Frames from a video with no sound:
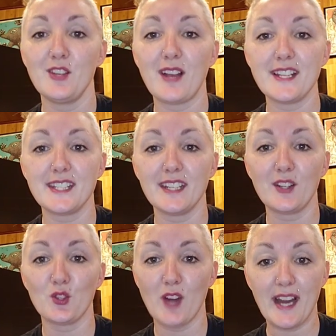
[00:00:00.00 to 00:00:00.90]
You guys
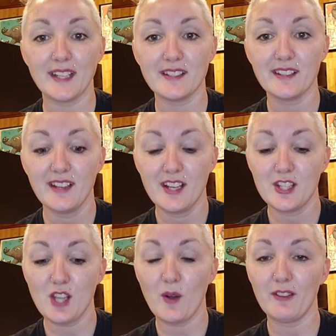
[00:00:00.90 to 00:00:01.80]
did great.
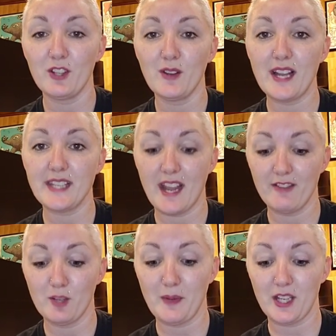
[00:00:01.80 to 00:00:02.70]
So if you guys
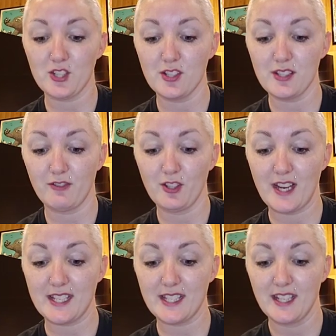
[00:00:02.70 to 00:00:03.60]
have your pictures, if you
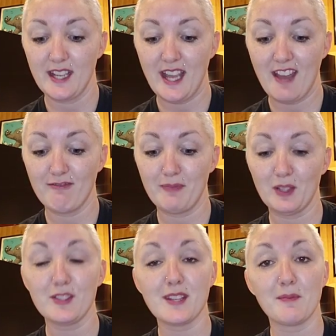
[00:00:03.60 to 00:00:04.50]
guys have
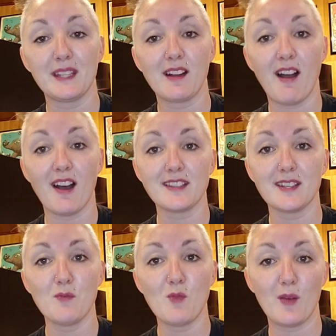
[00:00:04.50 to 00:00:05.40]
built something
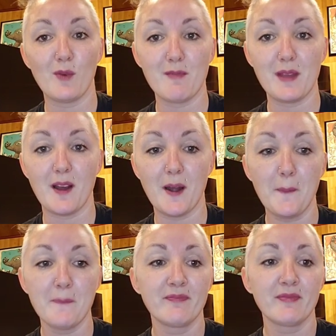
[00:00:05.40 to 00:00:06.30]
awesome while we've been
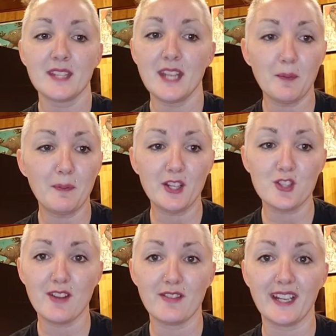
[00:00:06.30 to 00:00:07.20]
on, take a
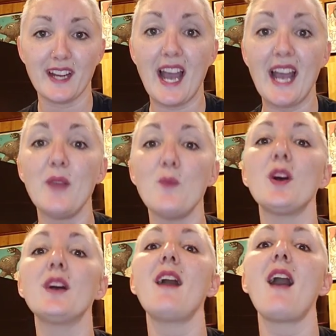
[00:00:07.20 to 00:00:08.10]
picture of it. I
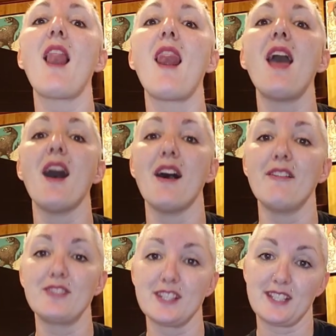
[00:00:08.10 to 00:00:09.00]
would
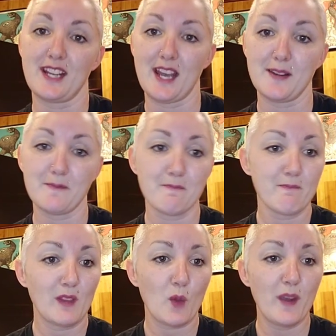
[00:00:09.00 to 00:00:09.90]
love to see it.
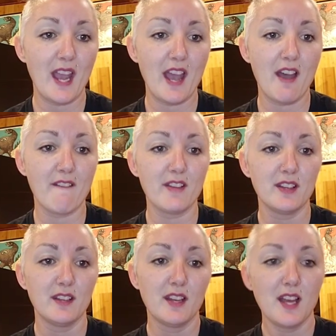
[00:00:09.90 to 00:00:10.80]
We have
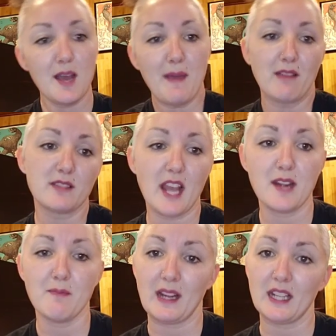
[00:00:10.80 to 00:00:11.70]
about
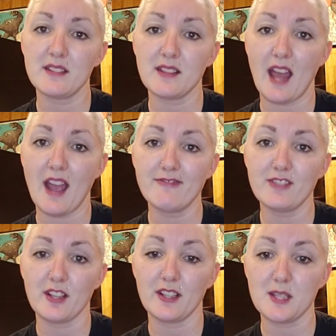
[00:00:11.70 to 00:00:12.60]
10 minutes
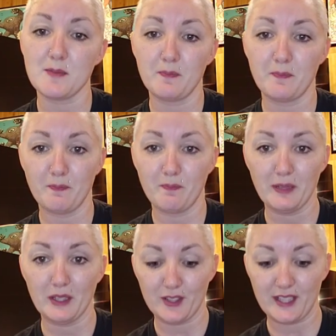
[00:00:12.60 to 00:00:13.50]
left on this
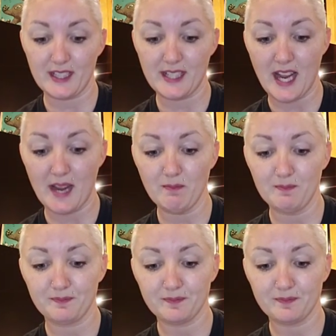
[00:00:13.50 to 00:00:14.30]
building time.